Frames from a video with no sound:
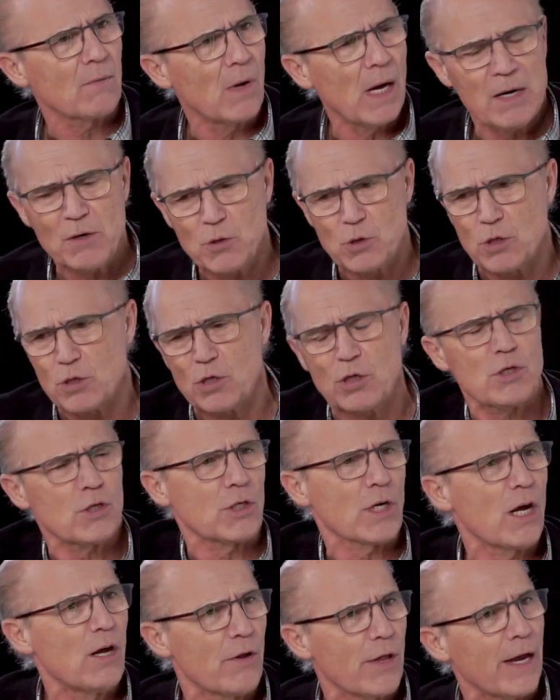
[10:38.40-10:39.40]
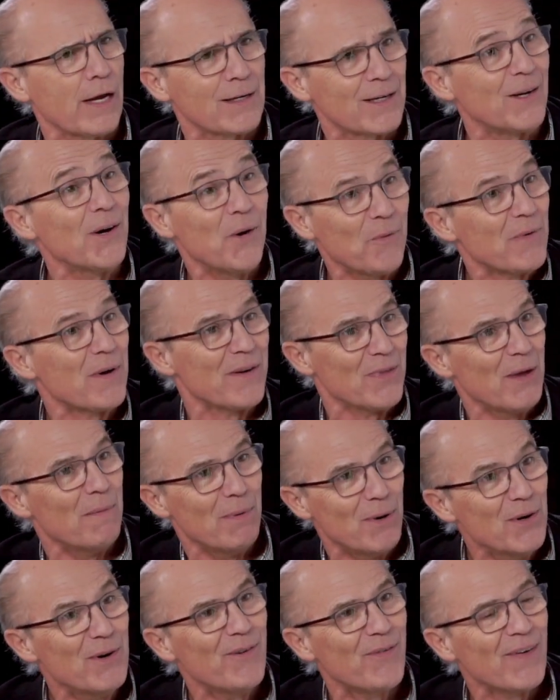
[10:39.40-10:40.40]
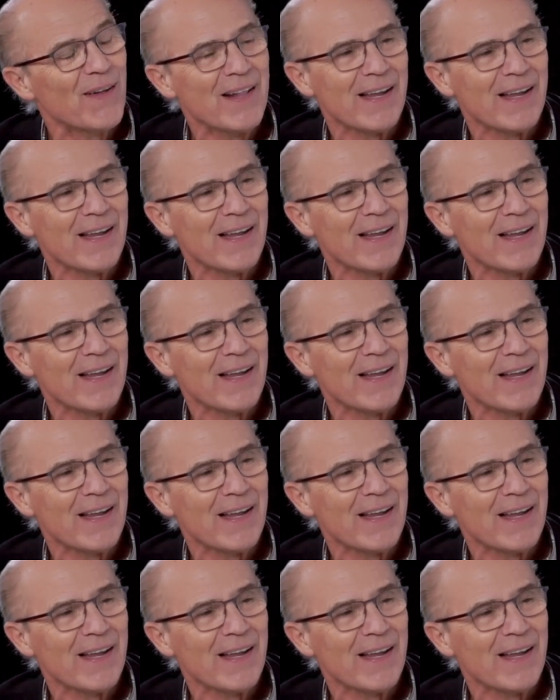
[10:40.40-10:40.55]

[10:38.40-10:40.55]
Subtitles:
Why don't you just sell that? You know, we're in the move.